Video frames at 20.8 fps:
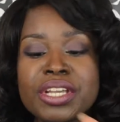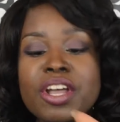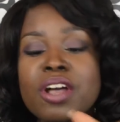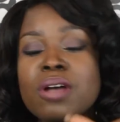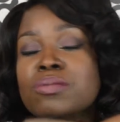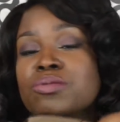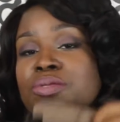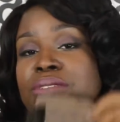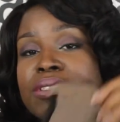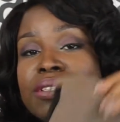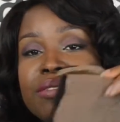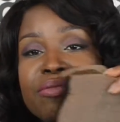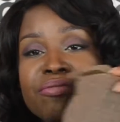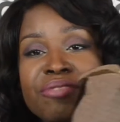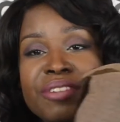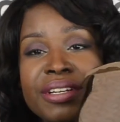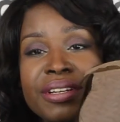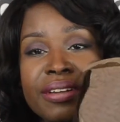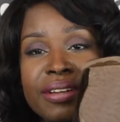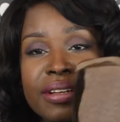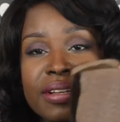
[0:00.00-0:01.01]
It comes with
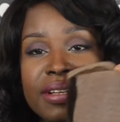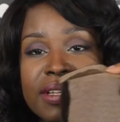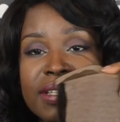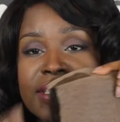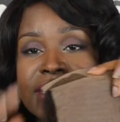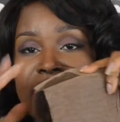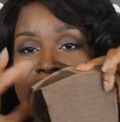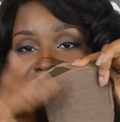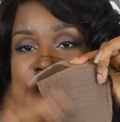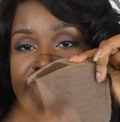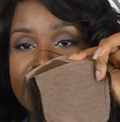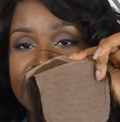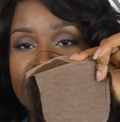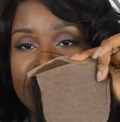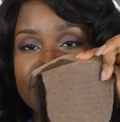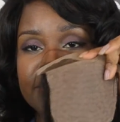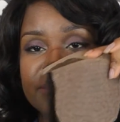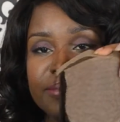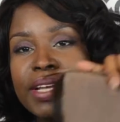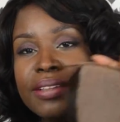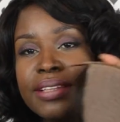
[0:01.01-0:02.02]
different size.
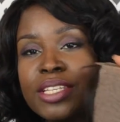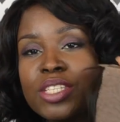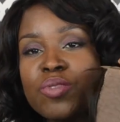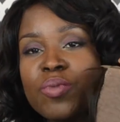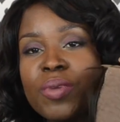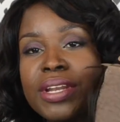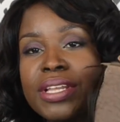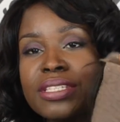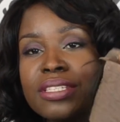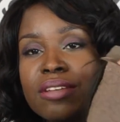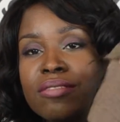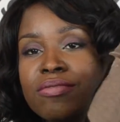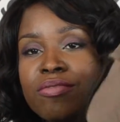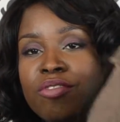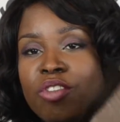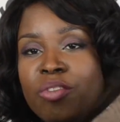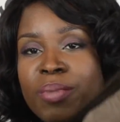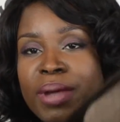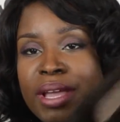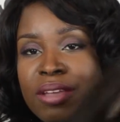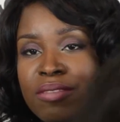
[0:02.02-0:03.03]
This one is a
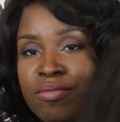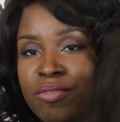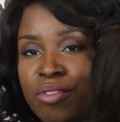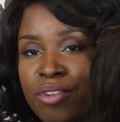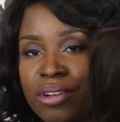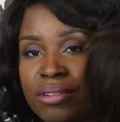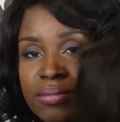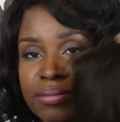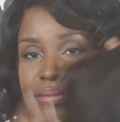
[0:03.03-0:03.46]
4 by 4.